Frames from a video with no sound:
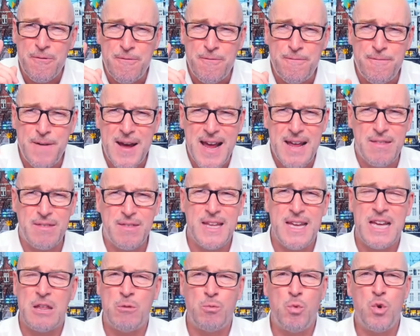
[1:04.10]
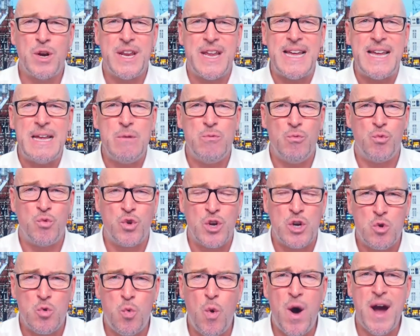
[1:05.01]
faith is what he
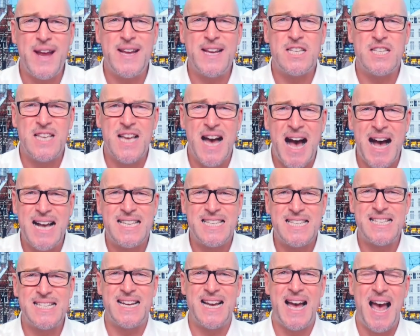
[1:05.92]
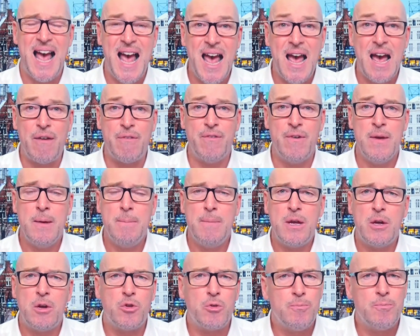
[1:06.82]
requires us to have
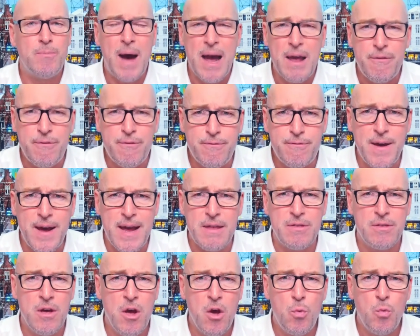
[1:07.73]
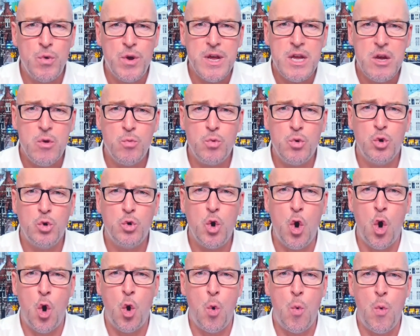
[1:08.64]
because by faith we will
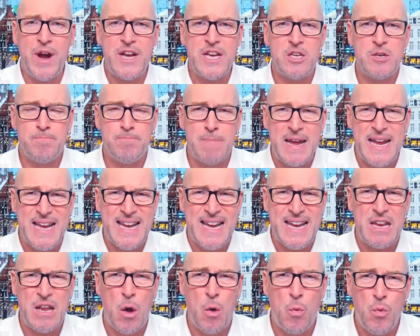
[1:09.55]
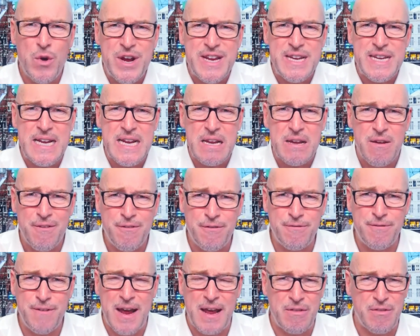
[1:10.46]
always make it. We need
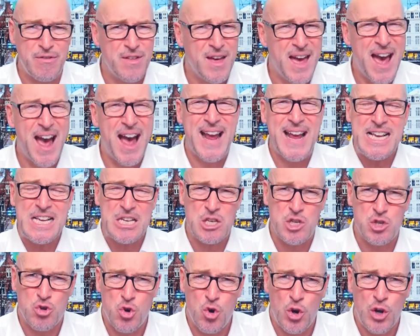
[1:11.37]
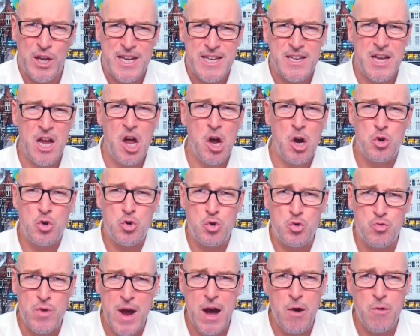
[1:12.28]
faith, a solid,
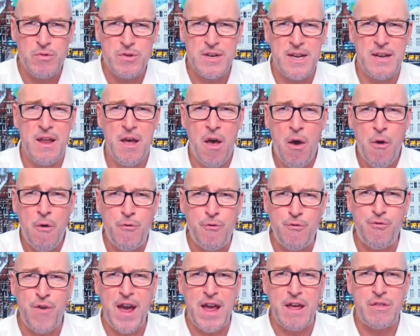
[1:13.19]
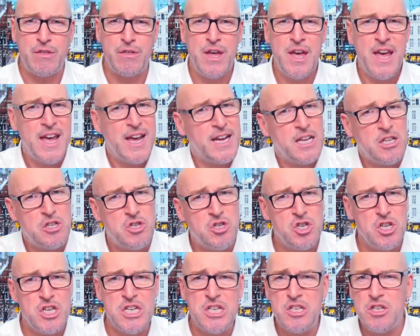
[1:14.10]
grounded faith in
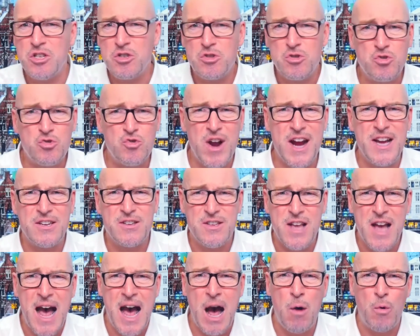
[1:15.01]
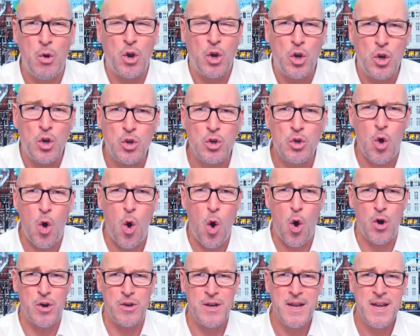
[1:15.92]
Jesus Christ our
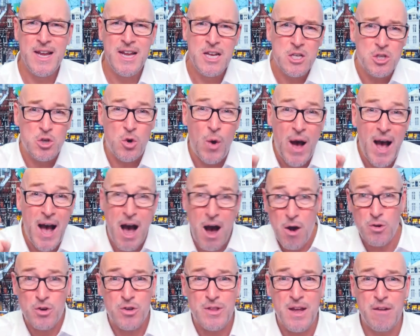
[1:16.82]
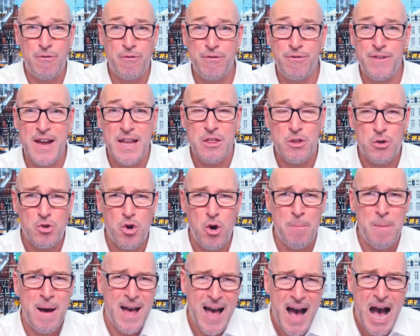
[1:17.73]
Lord. So, how does that faith
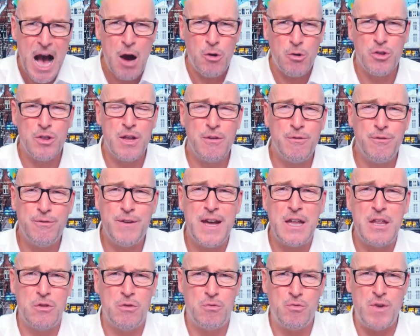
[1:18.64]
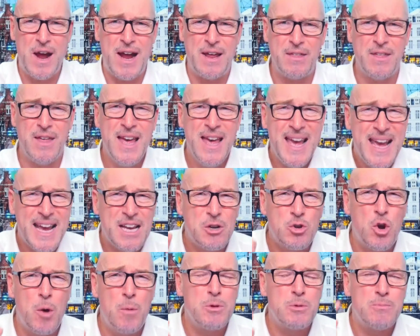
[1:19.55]
come? How does that faith rise?
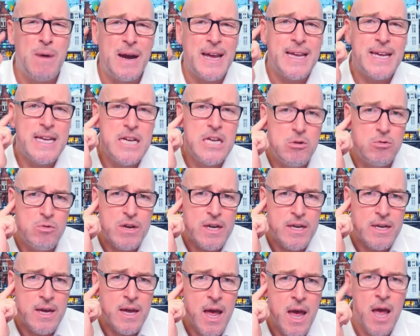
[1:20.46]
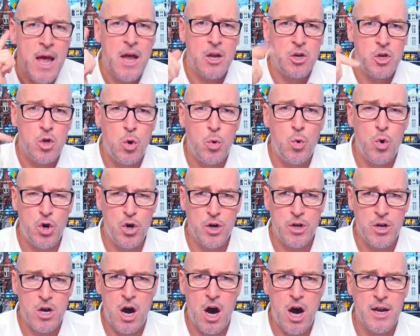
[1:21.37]
It comes by hearing the Word
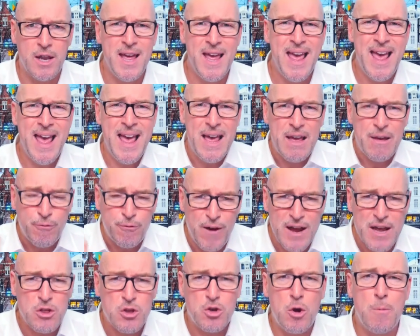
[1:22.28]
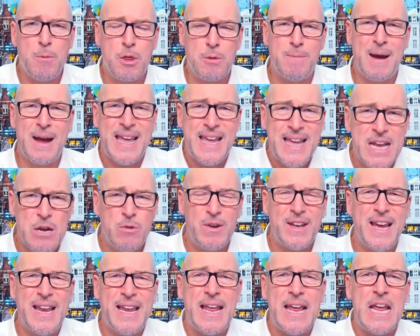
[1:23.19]
of God. Faith cometh by
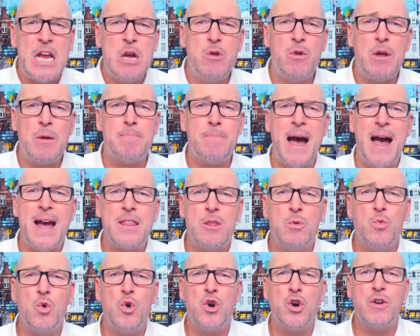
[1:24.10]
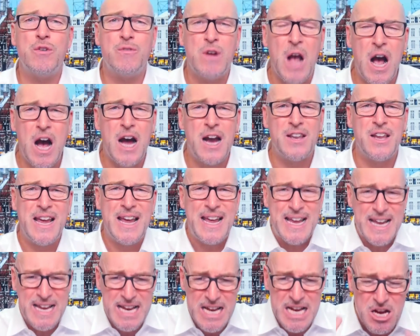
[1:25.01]
hearing, and hearing by the Word of God
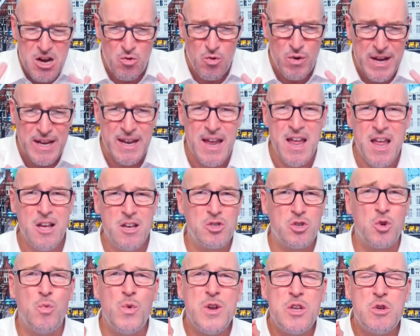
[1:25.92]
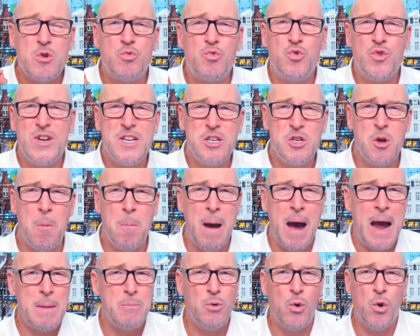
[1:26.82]
hearing. So when you read your
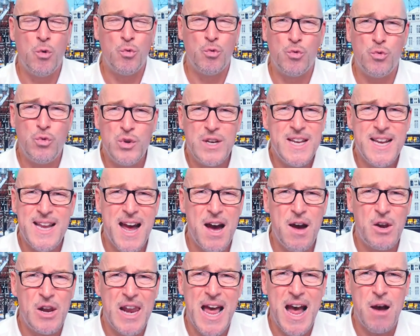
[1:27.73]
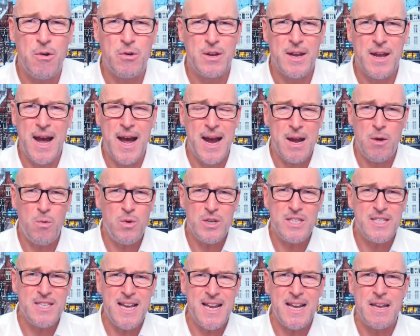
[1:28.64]
Bible, read it out loud. I
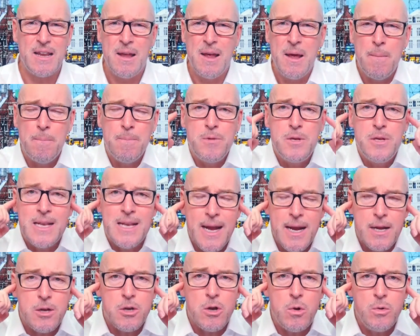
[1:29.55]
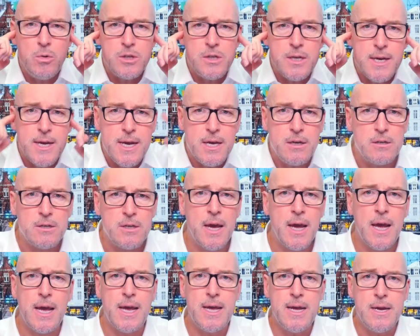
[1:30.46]
always said it. Let those ears
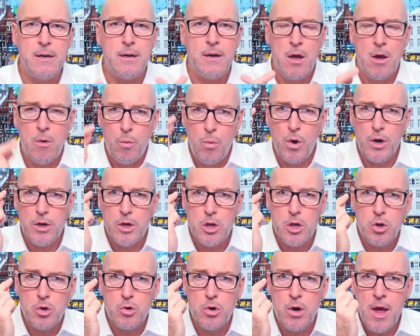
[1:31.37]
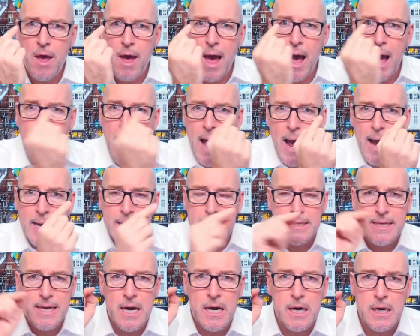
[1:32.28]
hear what your
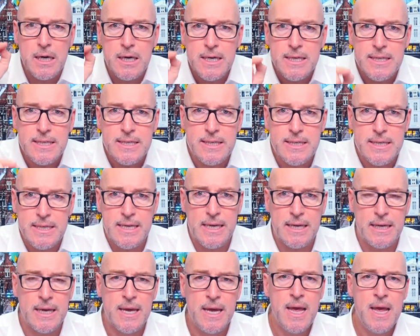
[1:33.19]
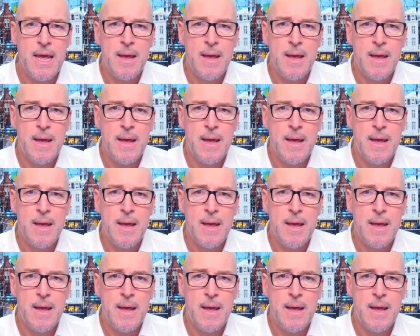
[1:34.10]
eyes are seeing.